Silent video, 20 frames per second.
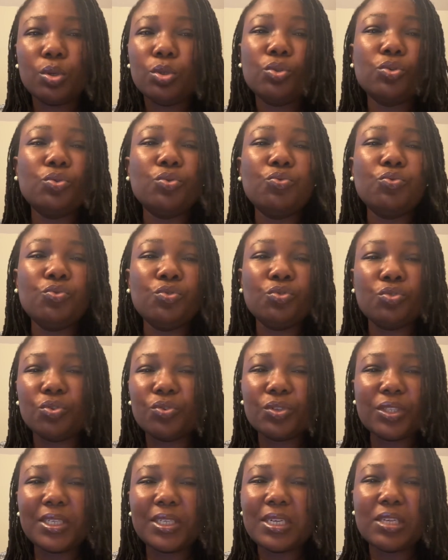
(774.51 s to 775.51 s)
You
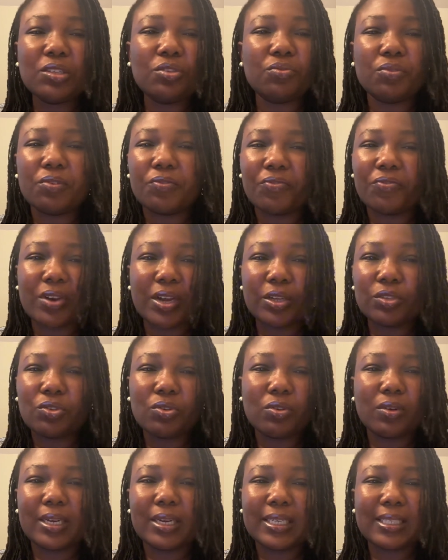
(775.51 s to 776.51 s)
don't need to refer to
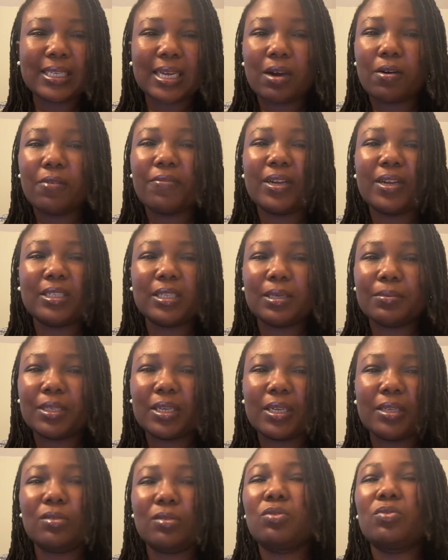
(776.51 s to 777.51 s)
your letter of
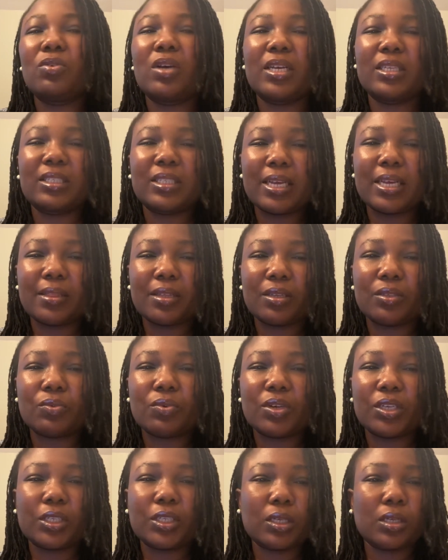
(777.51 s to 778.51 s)
acceptance to answer this
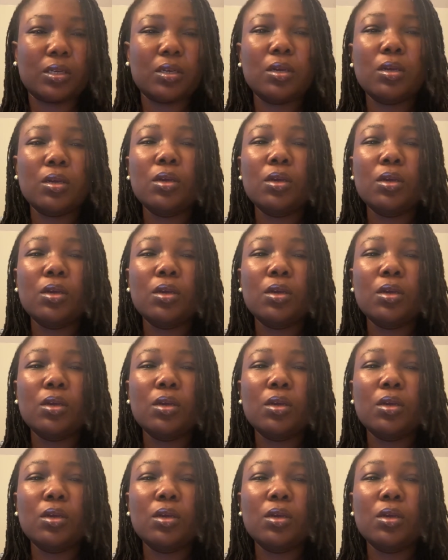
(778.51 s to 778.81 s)
question.